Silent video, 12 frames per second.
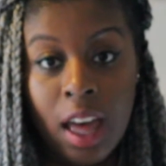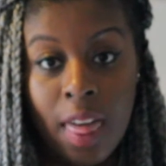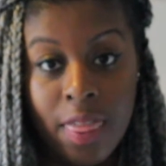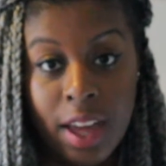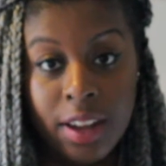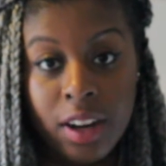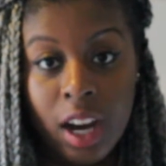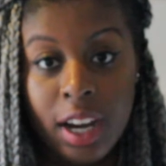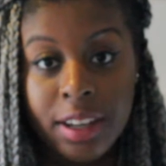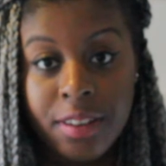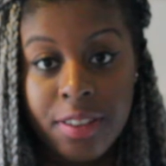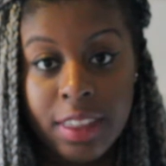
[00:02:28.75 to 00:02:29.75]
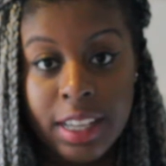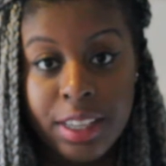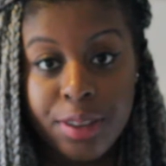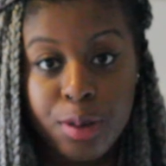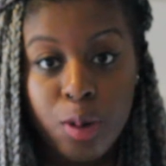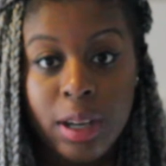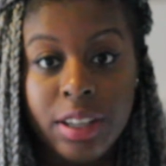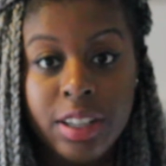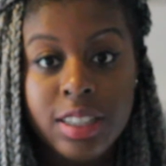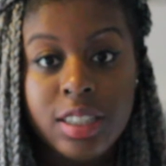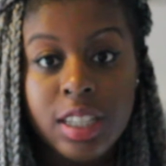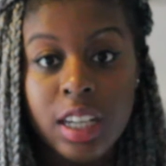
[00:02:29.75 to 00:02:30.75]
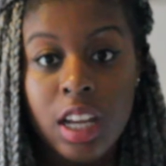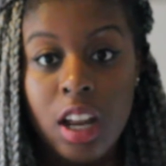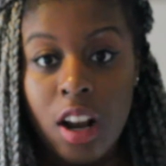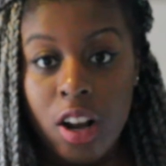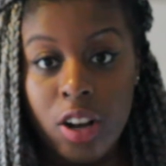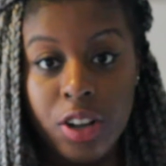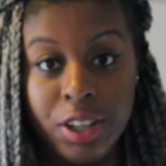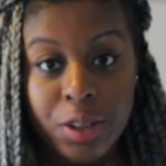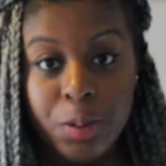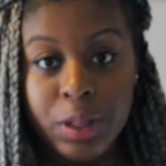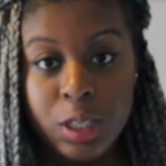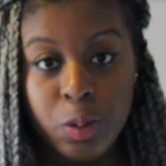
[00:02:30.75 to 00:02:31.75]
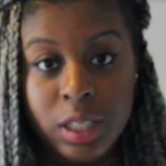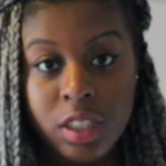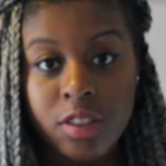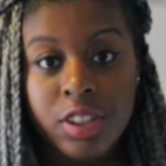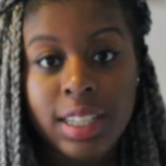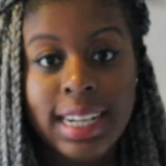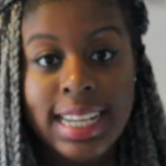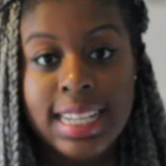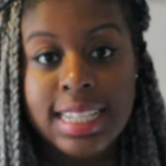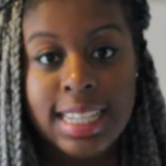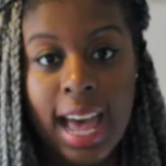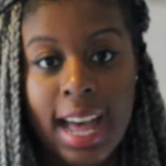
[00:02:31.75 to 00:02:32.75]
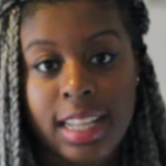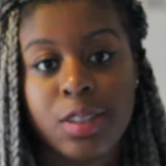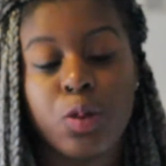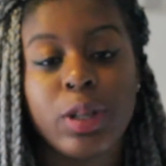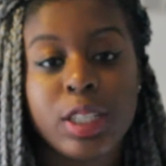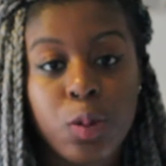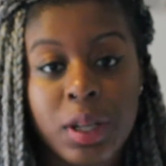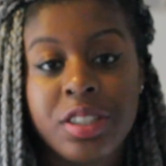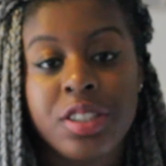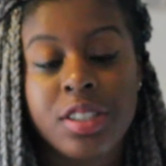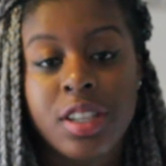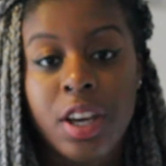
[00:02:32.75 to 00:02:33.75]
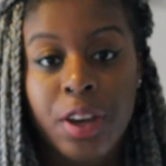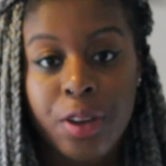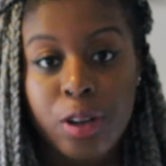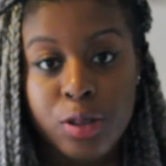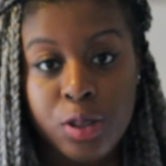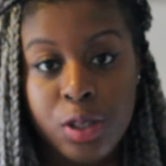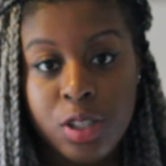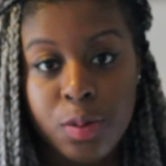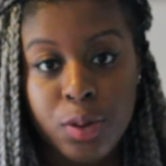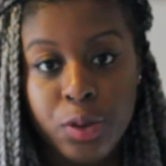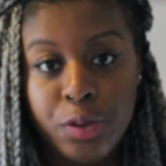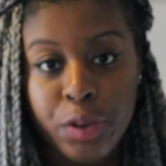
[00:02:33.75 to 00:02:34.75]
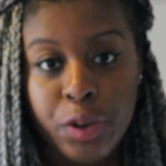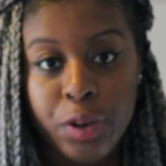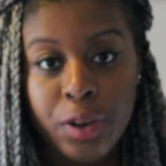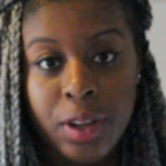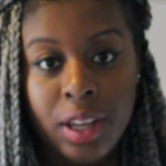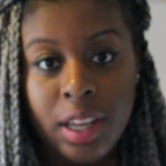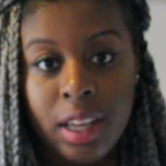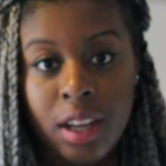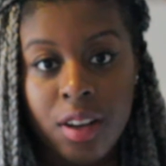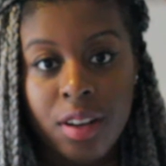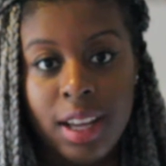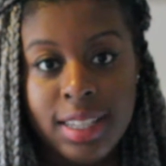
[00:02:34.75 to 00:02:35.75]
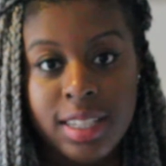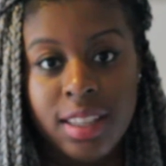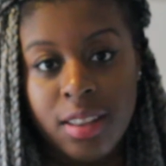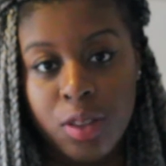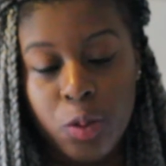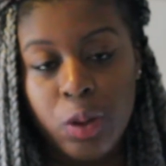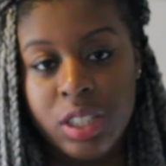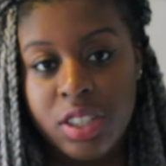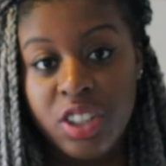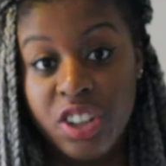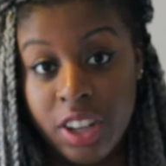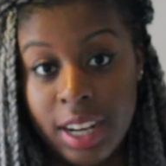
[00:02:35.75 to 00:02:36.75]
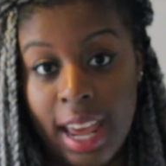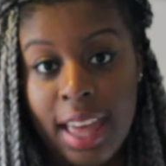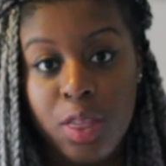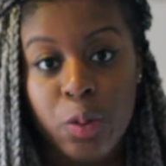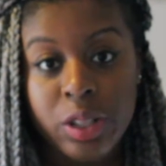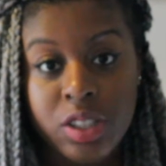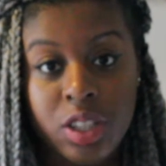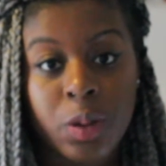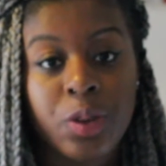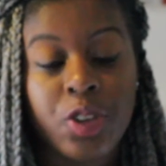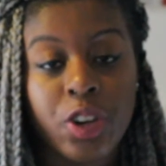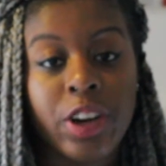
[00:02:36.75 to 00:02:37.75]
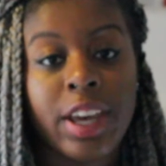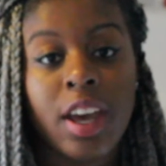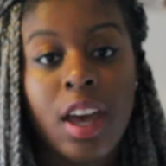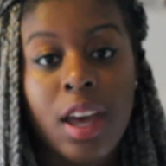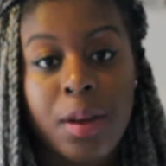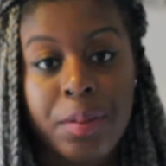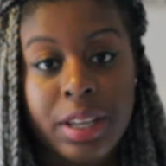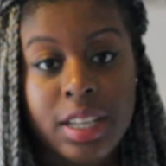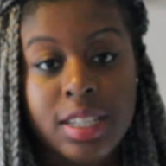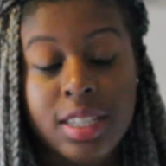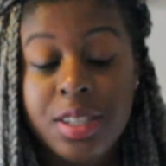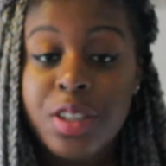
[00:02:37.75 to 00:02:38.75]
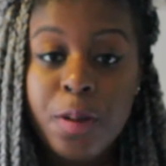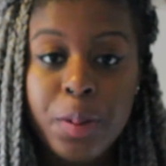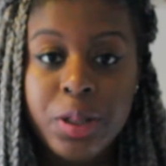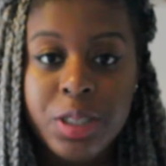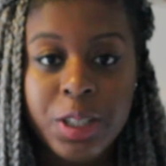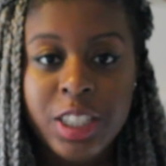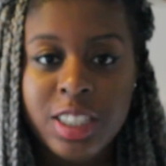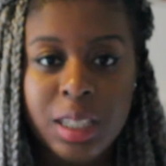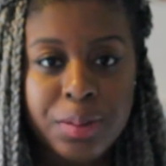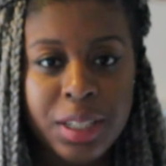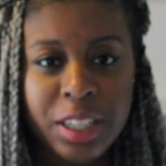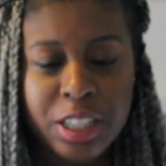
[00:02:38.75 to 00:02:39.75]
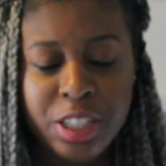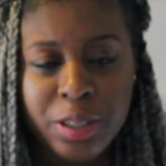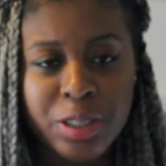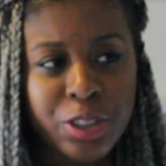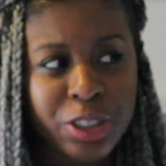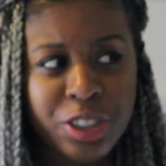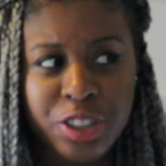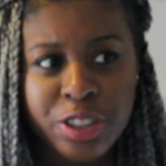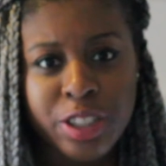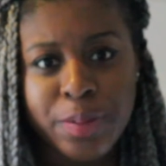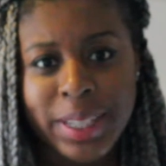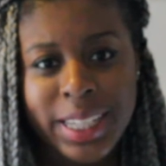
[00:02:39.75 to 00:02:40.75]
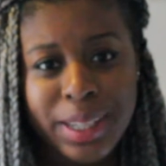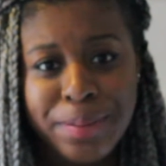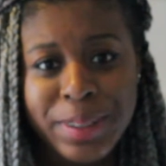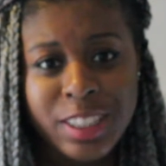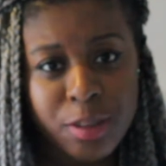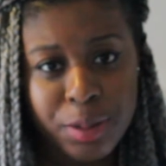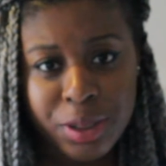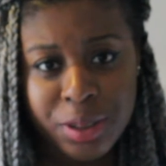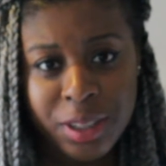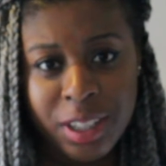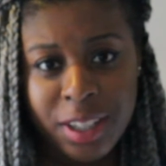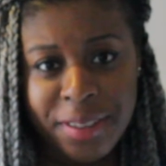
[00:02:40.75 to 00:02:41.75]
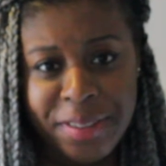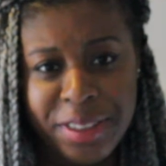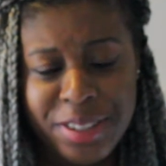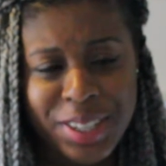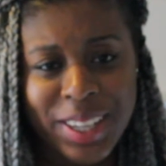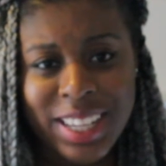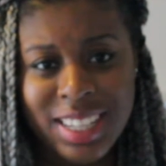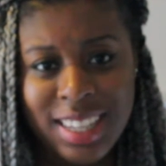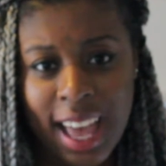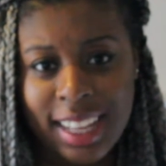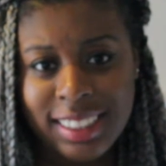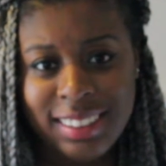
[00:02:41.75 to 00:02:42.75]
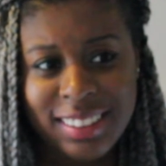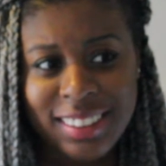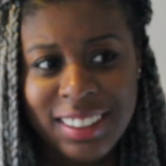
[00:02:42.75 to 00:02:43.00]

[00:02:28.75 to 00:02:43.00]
then I'd think it's quite good to look at which ones are on the list and which ones you're suitable for, as in the ones that you're good at and the ones that you enjoy, because there's no point doing a subject that you don't enjoy. It's just going to be miserable for the 2 years, and